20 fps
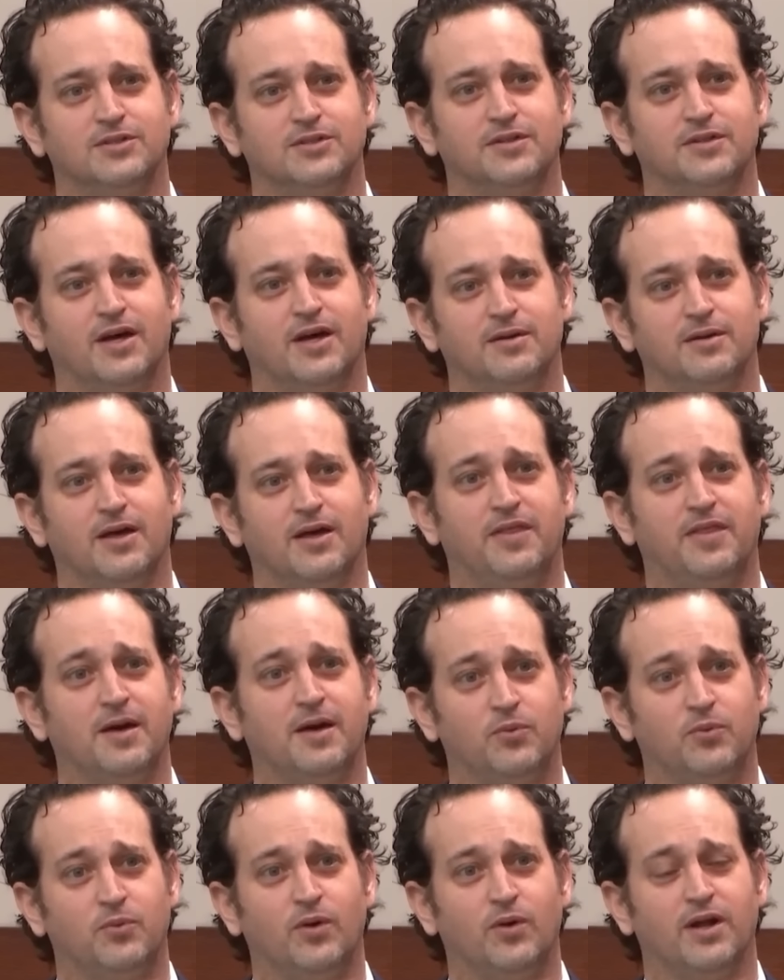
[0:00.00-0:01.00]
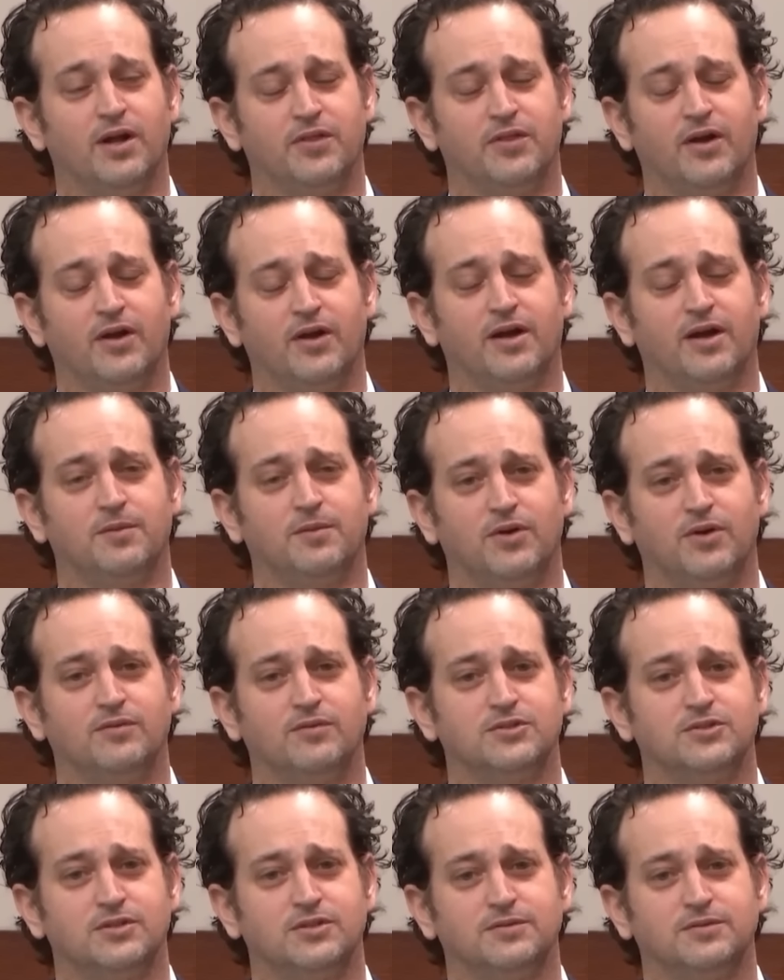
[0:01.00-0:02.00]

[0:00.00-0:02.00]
At that point, I thought I had privacy.